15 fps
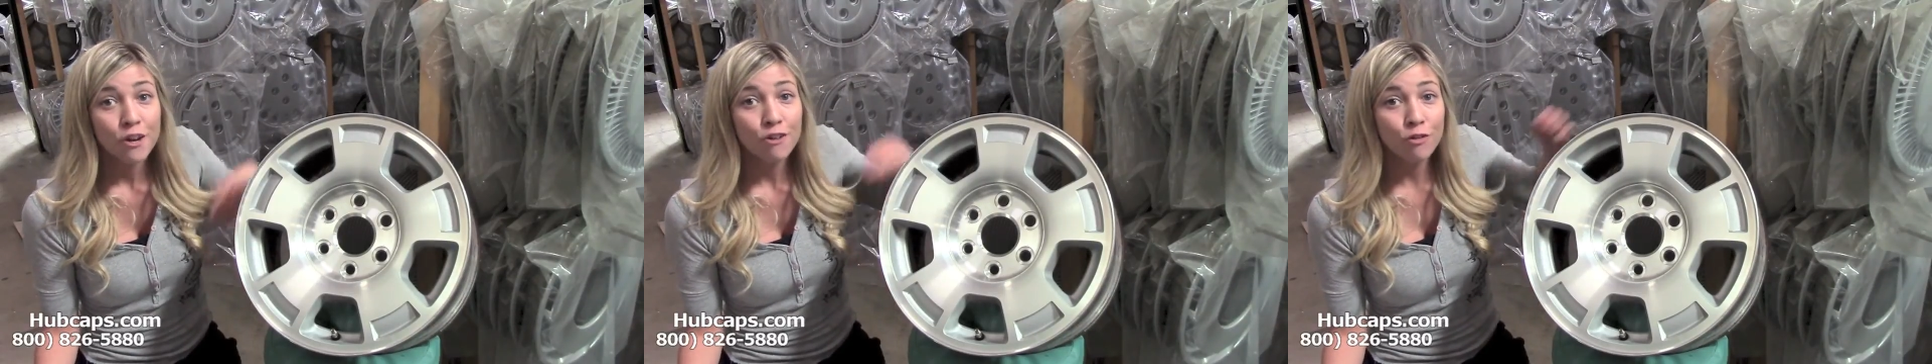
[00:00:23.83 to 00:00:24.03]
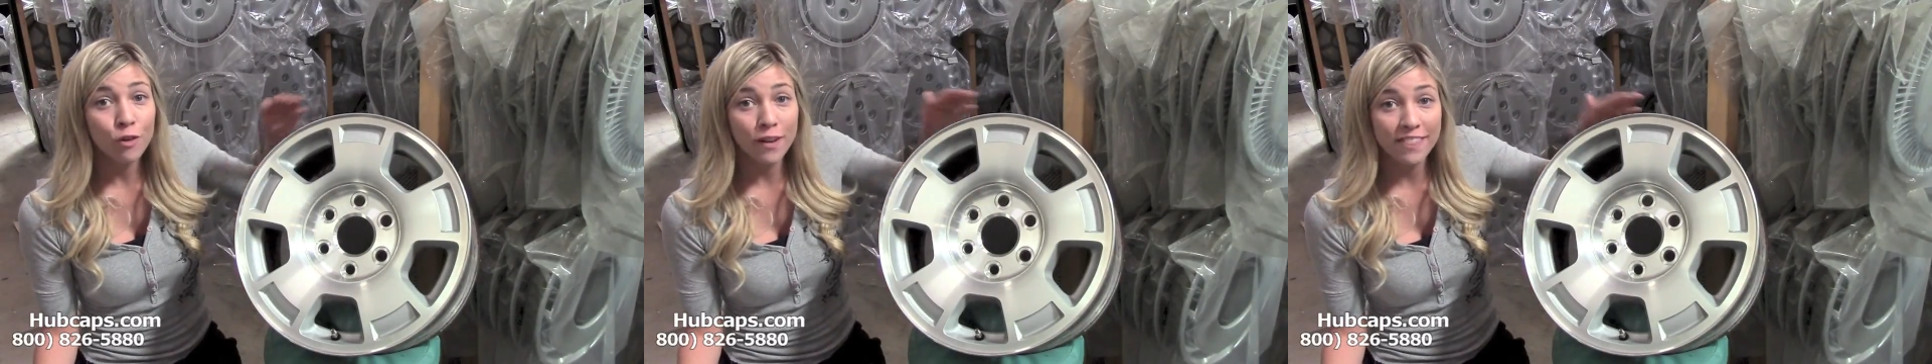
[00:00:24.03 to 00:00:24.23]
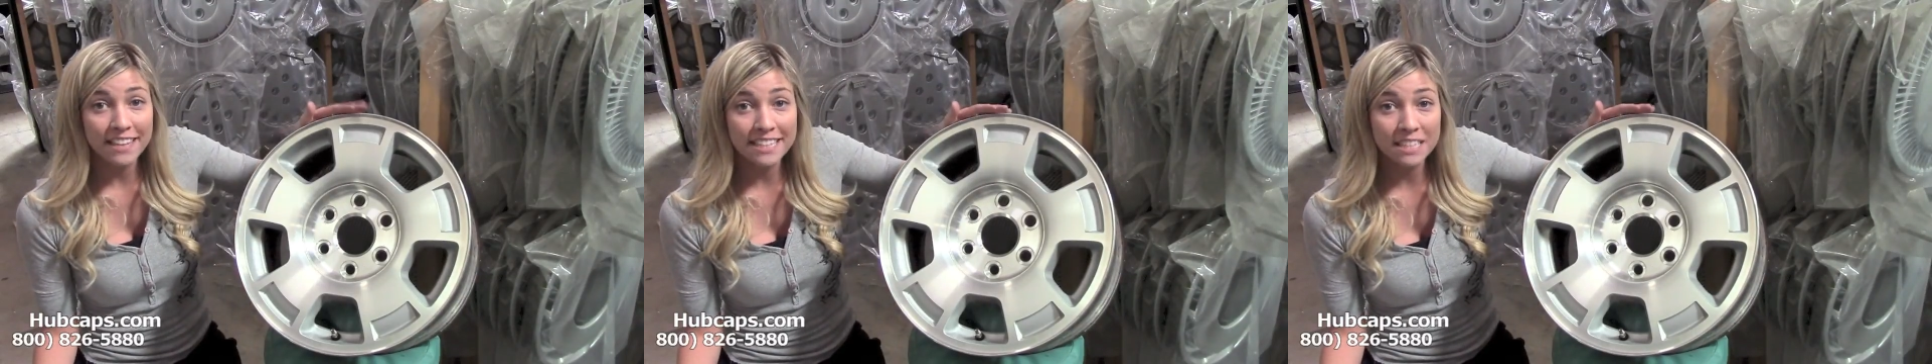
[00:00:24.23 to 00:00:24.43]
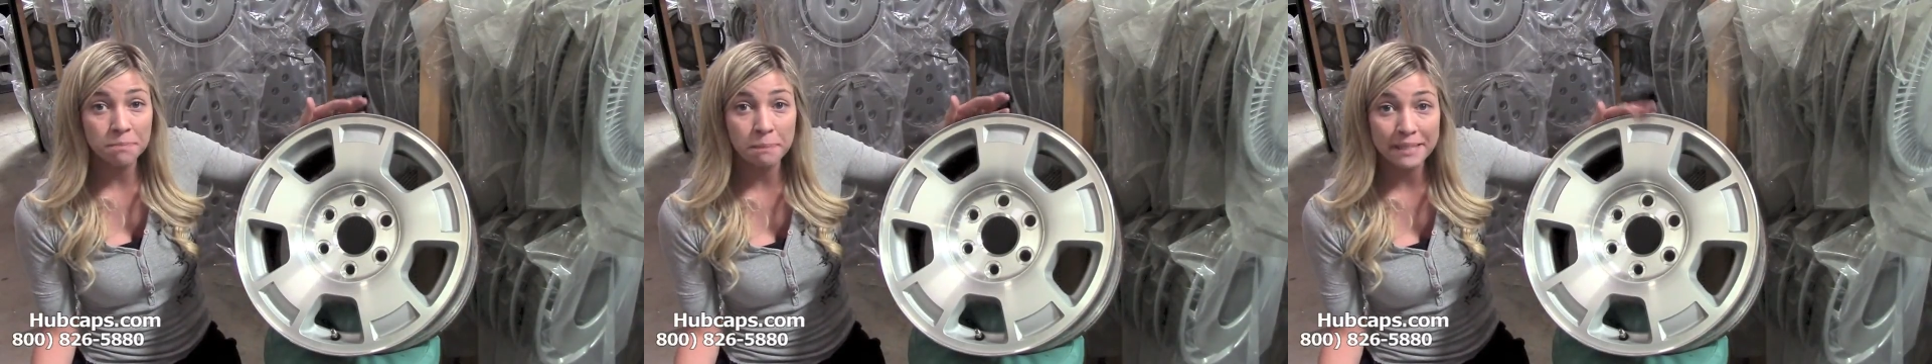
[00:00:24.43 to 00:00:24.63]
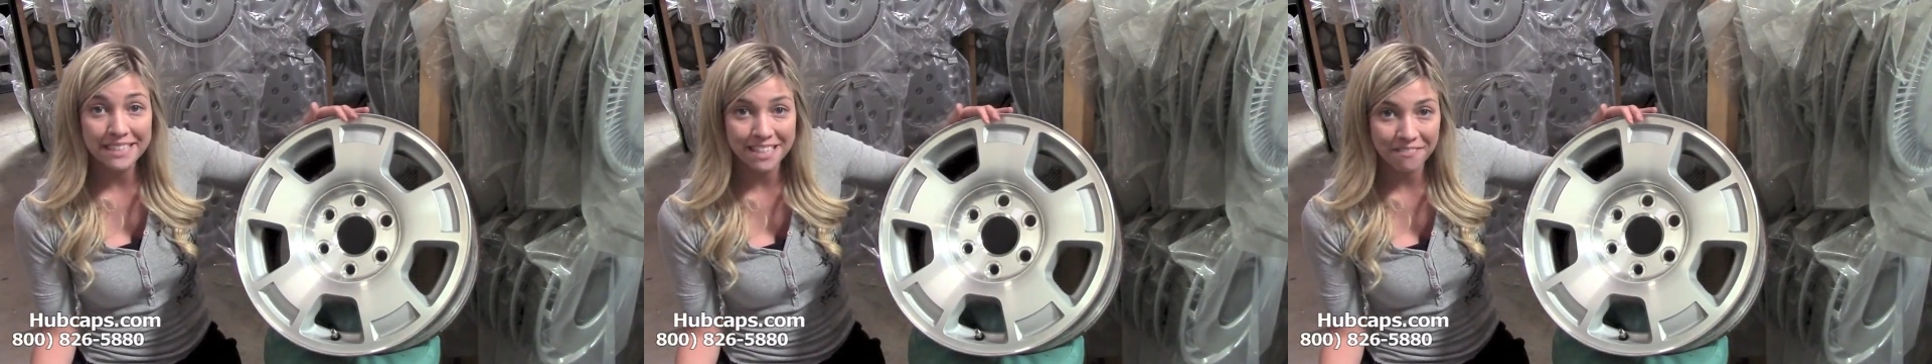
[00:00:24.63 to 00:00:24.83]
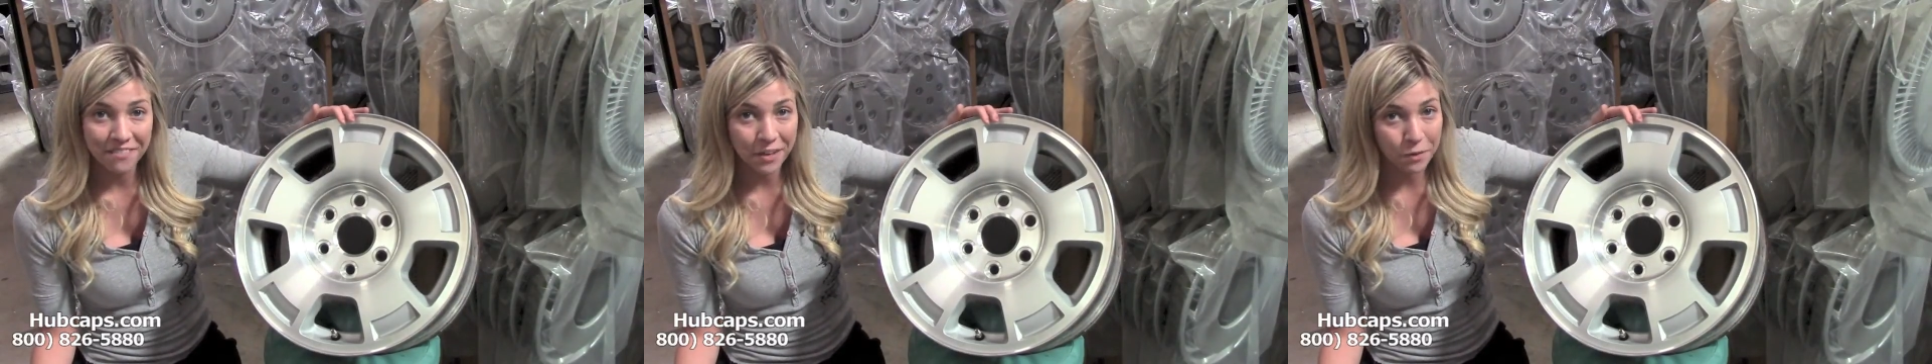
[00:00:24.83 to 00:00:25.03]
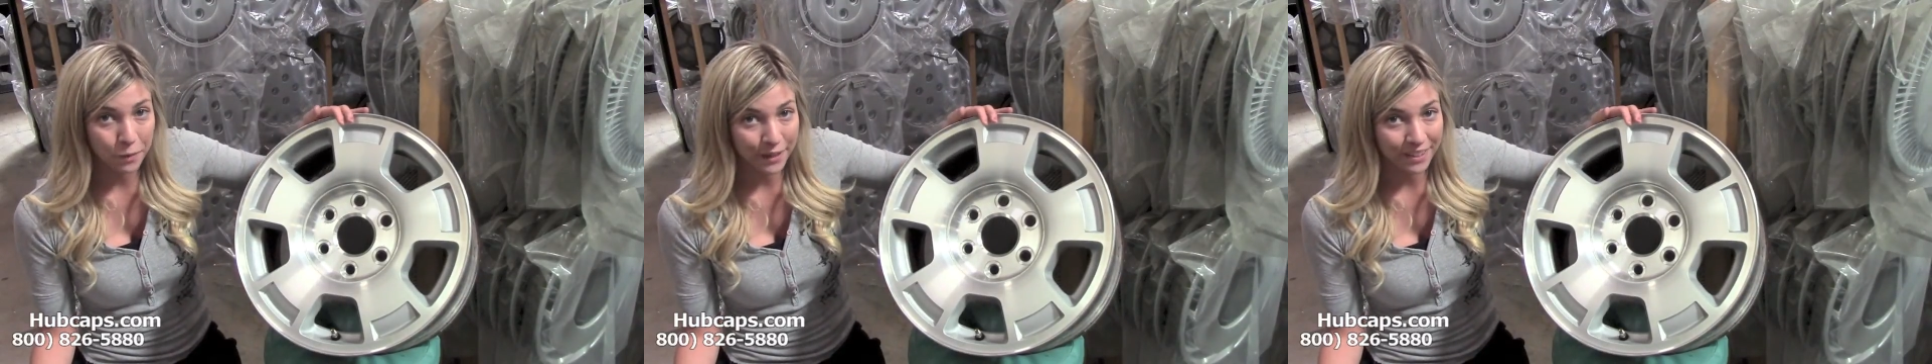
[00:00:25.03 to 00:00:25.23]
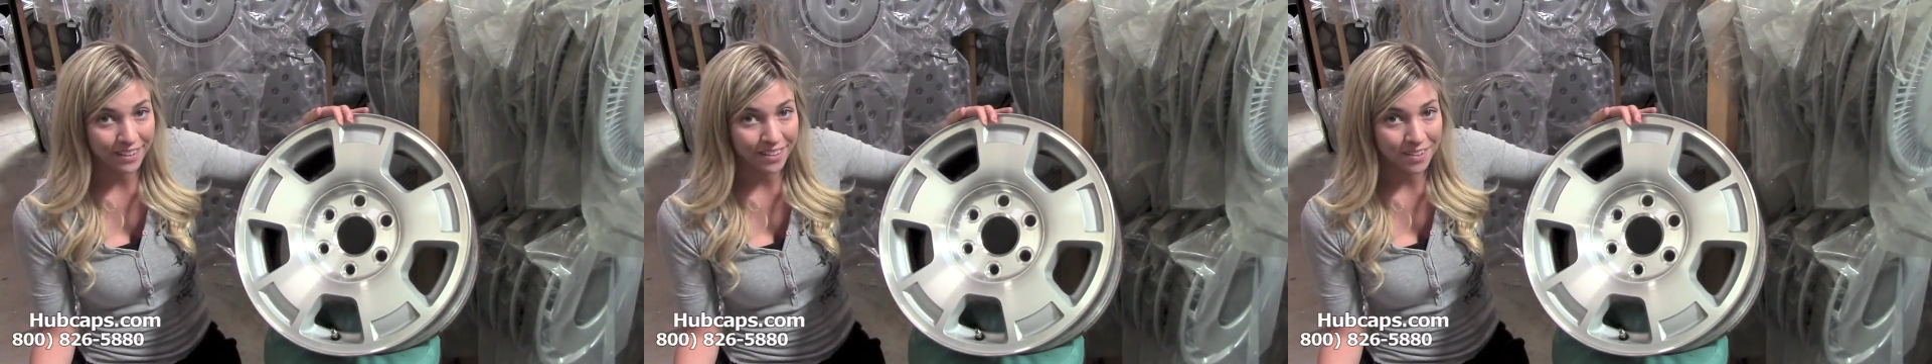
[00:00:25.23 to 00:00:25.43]
for this specific
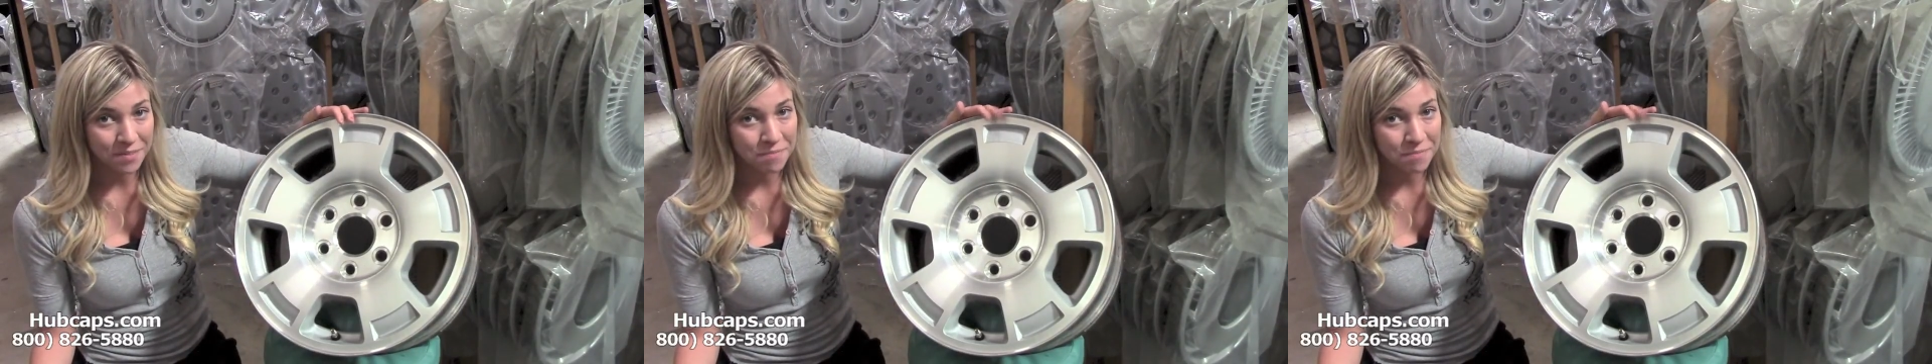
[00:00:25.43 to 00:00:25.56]
wheel.